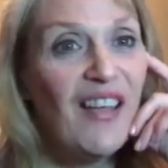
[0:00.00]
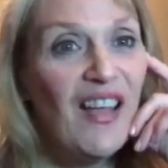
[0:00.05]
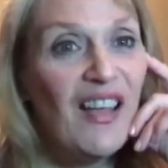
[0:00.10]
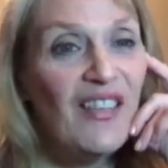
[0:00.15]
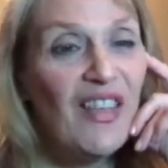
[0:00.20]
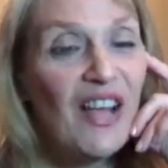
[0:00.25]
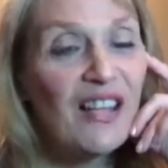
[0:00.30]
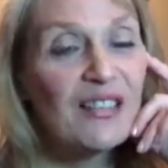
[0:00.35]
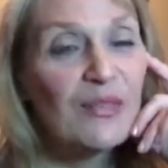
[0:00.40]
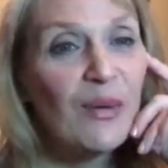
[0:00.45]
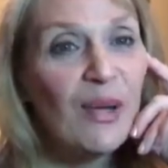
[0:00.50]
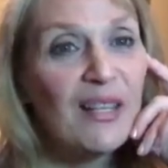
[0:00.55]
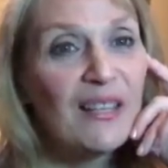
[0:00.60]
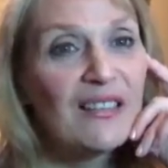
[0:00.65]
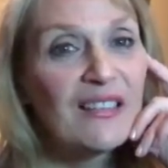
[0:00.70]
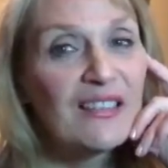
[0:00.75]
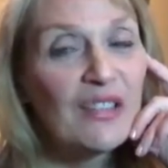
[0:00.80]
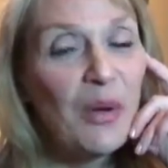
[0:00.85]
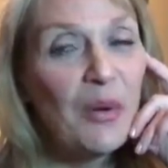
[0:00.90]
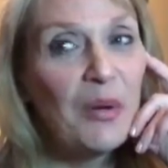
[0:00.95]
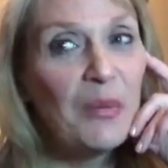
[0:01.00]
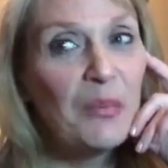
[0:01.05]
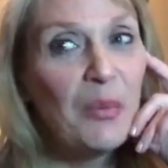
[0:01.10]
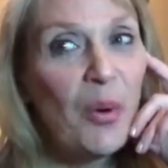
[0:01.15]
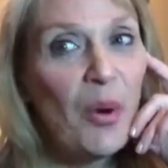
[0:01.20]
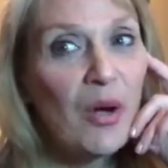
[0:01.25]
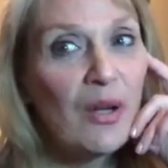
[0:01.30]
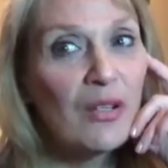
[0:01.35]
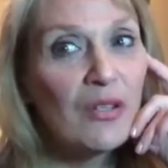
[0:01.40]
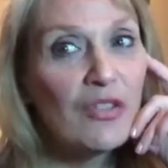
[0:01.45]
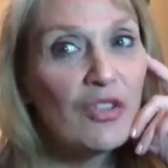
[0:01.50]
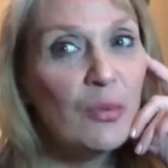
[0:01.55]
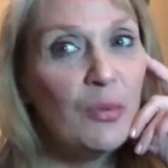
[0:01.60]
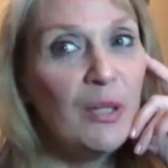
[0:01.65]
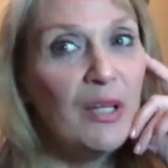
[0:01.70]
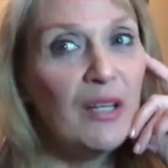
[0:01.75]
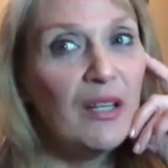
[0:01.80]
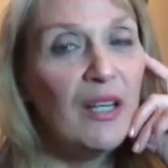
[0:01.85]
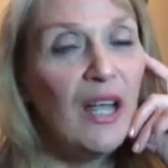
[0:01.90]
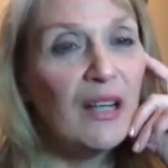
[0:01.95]
And that's why it's so important to
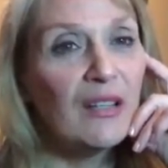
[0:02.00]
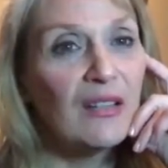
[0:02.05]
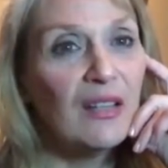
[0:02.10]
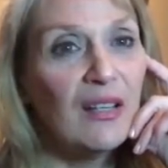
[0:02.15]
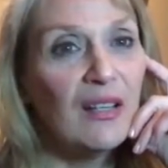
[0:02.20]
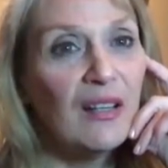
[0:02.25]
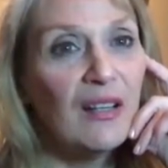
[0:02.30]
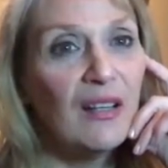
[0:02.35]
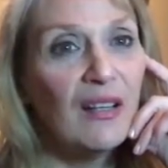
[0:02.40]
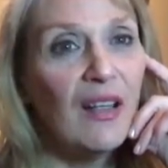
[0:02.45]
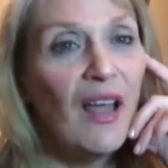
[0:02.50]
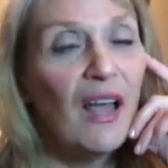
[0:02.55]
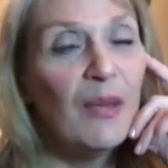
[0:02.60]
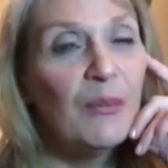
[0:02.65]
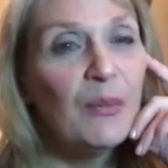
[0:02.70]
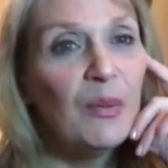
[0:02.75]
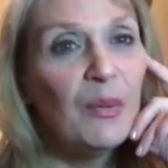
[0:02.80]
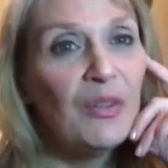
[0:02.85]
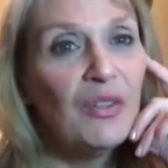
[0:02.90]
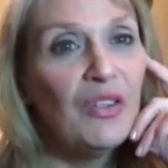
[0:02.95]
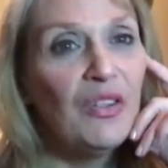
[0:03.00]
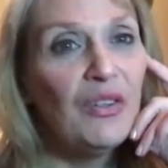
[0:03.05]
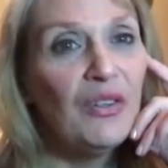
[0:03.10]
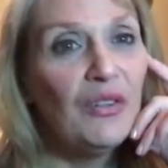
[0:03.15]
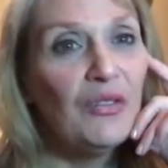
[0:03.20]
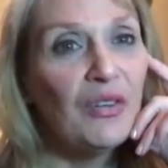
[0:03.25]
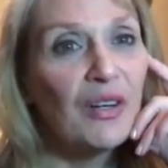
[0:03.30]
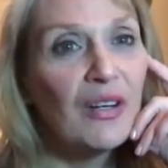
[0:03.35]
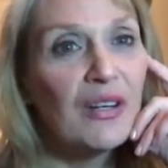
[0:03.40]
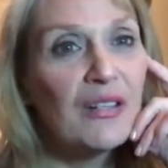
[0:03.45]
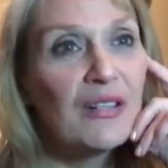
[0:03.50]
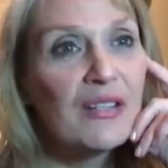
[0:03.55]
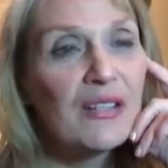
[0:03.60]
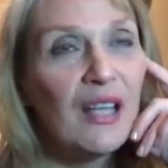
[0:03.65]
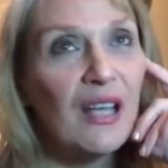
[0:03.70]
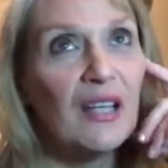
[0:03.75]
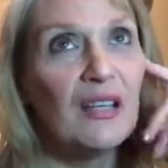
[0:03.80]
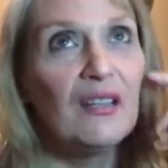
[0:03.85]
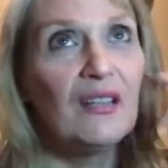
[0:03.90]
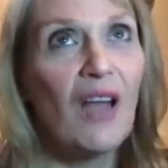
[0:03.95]
be connected and in alignment with the universe
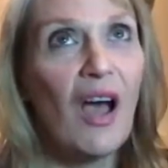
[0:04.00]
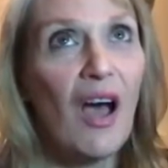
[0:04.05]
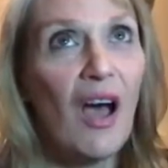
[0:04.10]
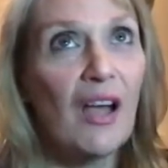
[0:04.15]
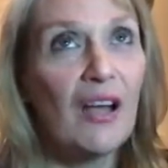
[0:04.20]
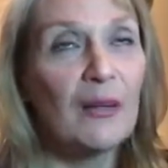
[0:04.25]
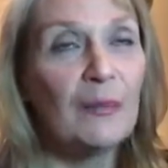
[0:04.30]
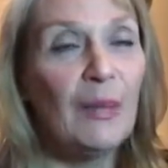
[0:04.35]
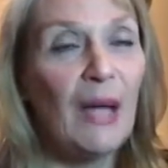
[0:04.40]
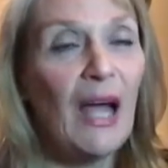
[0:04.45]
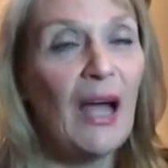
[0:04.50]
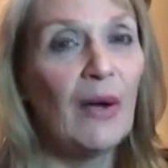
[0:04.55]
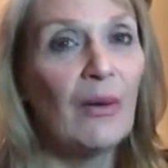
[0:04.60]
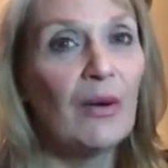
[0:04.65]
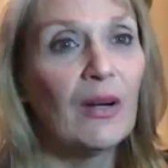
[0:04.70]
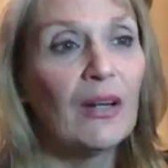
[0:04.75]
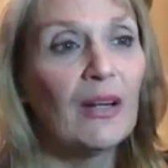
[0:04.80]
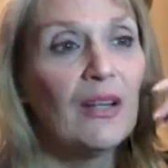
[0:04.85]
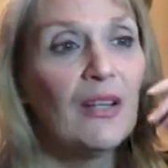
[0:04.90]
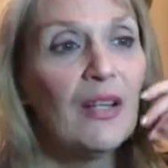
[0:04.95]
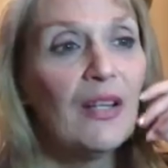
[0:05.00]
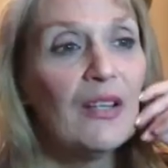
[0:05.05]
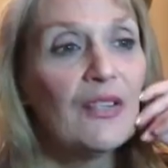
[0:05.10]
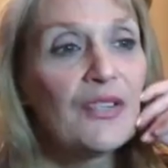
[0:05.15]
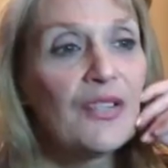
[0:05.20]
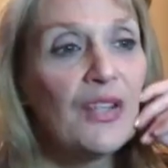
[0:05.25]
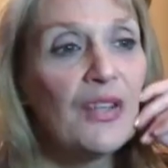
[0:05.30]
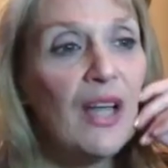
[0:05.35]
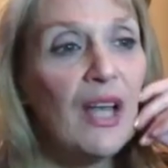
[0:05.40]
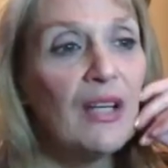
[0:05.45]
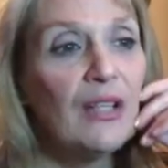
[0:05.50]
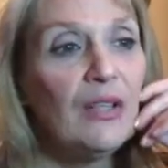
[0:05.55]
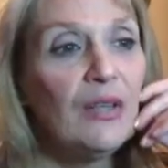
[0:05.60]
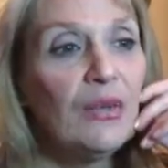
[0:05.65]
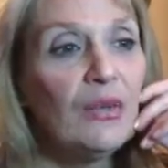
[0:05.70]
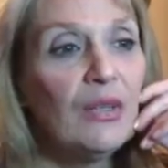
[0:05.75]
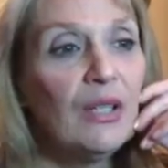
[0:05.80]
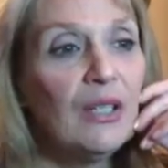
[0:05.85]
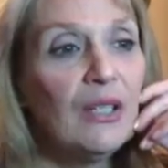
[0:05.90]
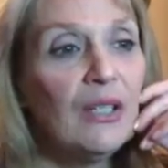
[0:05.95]
and a higher power so that
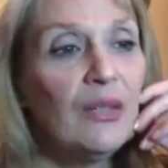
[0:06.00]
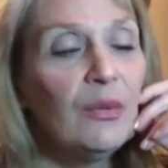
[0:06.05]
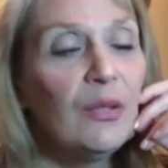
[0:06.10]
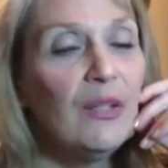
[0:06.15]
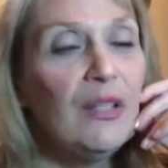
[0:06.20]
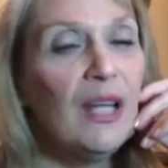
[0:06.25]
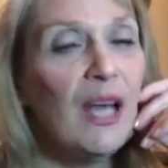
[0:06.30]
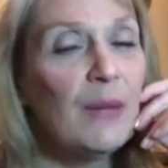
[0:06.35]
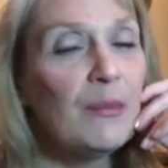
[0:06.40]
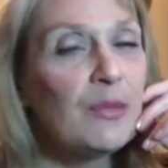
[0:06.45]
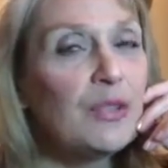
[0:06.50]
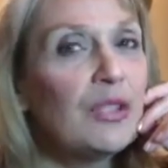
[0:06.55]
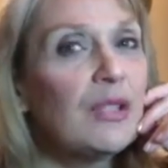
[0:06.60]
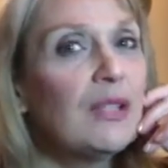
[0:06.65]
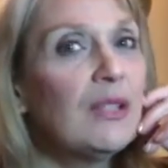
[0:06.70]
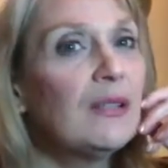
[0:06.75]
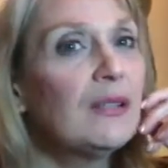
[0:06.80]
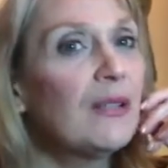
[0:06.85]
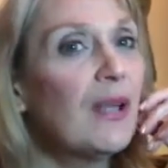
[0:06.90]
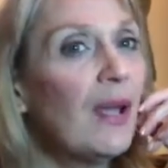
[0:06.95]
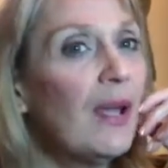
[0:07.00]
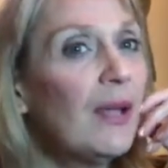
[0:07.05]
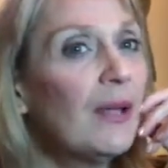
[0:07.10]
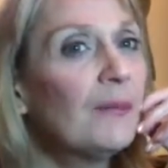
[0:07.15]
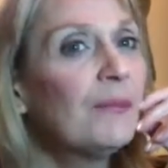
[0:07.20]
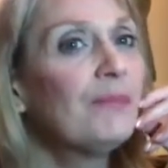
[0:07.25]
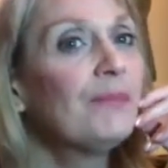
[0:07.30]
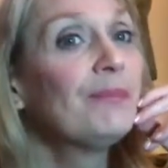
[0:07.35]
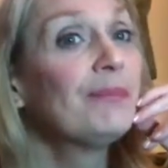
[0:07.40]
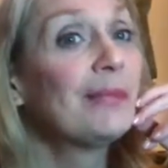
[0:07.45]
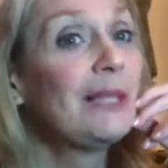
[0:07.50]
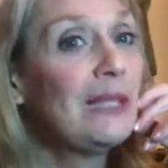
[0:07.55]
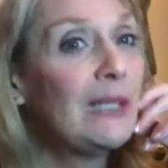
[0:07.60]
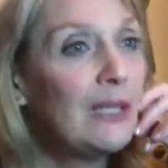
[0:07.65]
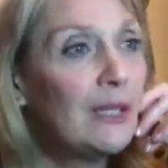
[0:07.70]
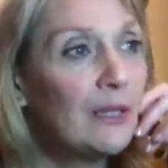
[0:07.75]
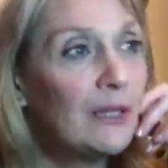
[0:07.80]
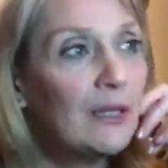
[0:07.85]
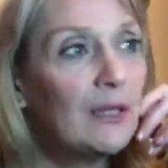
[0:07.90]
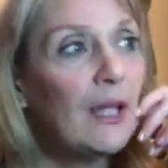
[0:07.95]
you really, when the opportunities come,
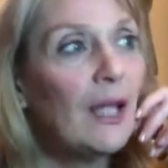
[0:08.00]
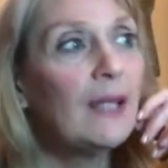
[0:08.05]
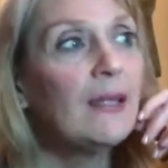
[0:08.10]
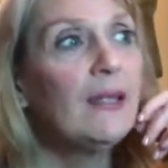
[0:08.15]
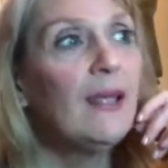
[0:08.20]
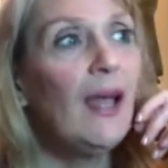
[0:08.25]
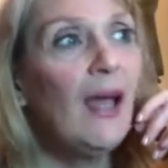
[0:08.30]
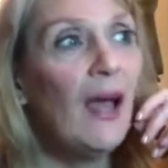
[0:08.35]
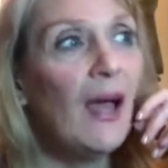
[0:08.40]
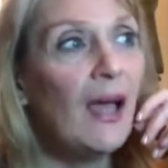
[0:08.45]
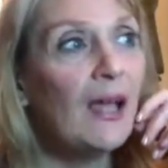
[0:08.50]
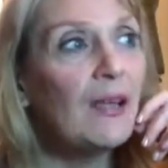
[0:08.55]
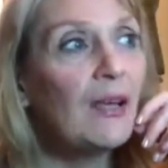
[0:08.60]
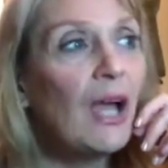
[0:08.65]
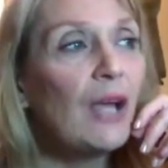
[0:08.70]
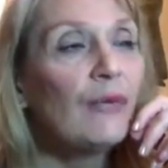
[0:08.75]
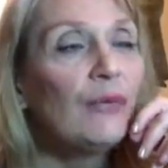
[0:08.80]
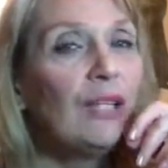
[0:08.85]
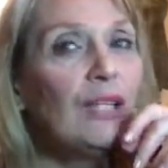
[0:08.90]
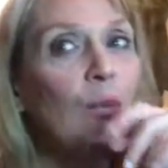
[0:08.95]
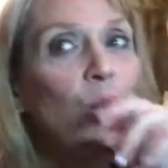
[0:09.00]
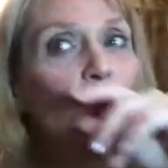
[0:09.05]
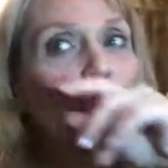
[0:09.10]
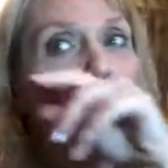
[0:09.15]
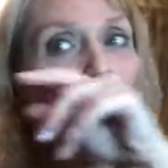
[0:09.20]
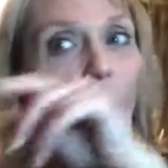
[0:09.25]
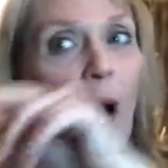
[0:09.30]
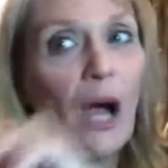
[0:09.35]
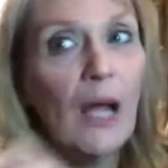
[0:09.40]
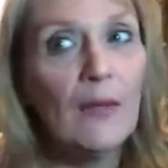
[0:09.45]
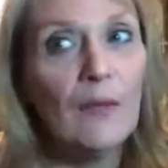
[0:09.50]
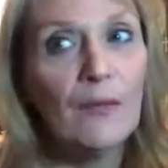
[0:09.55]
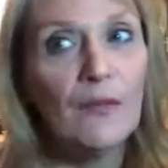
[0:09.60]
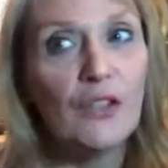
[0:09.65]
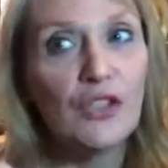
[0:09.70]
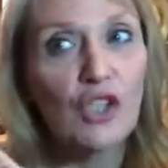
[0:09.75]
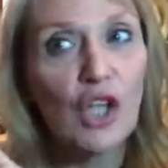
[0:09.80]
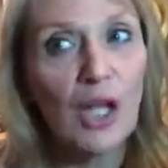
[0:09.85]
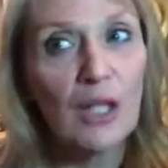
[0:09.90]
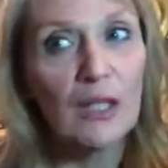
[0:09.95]
you're like, yeah, I really want
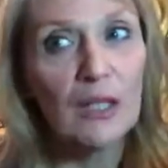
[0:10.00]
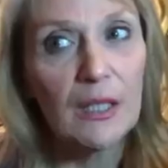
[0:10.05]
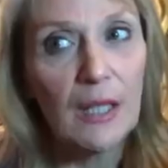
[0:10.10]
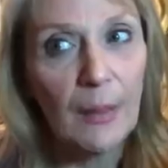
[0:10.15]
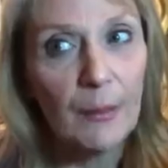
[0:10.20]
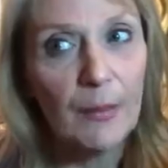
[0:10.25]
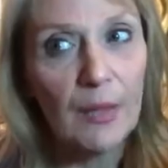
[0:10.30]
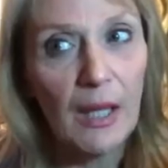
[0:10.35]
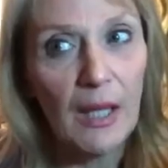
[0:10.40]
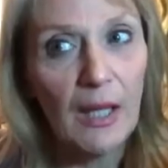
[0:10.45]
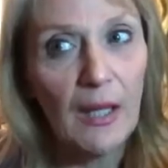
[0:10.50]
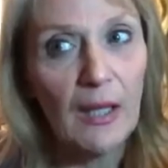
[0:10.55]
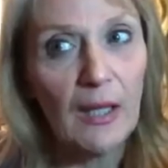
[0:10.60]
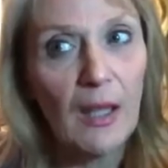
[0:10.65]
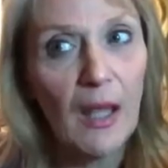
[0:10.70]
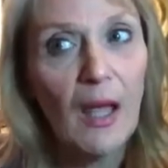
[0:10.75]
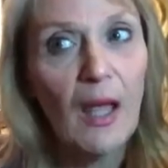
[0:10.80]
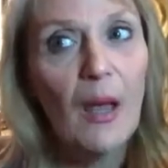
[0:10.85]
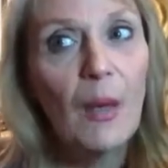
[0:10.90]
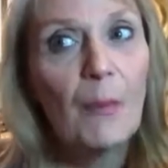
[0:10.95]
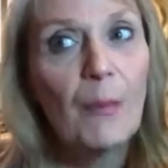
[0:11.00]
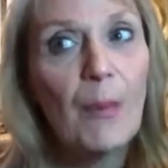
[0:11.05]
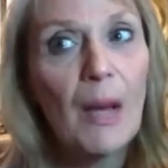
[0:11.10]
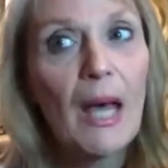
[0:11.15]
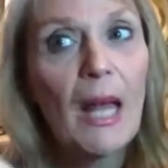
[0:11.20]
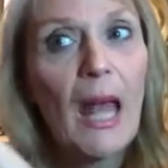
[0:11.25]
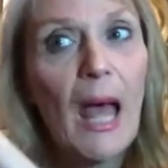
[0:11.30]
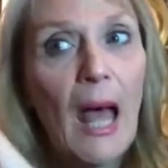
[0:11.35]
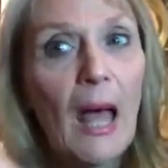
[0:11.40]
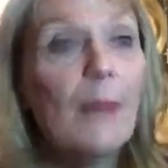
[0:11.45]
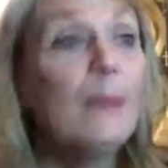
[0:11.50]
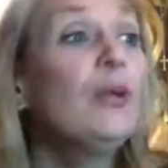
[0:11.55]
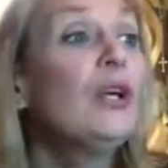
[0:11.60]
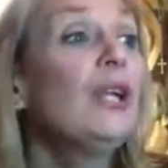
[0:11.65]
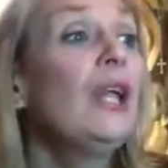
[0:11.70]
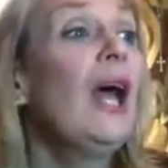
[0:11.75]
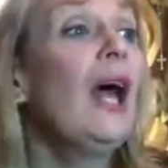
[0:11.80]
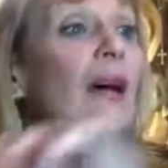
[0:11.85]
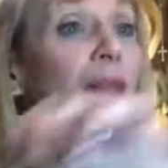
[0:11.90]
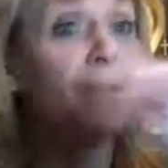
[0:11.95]
the chocolate cupcake, but I'm
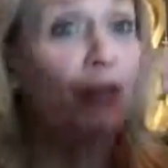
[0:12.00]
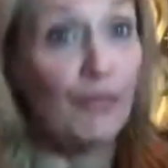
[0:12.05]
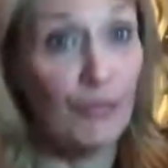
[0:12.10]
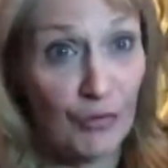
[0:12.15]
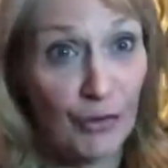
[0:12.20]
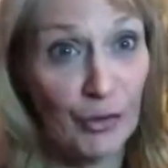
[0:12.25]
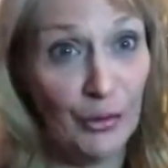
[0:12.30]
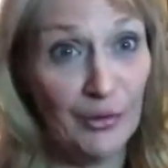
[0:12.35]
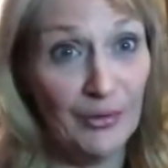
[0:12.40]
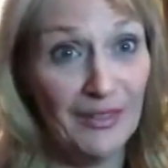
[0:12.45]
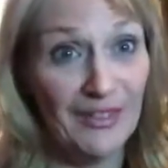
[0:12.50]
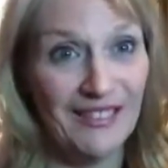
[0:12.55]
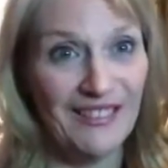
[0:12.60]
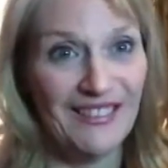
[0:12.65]
going to have the fruit.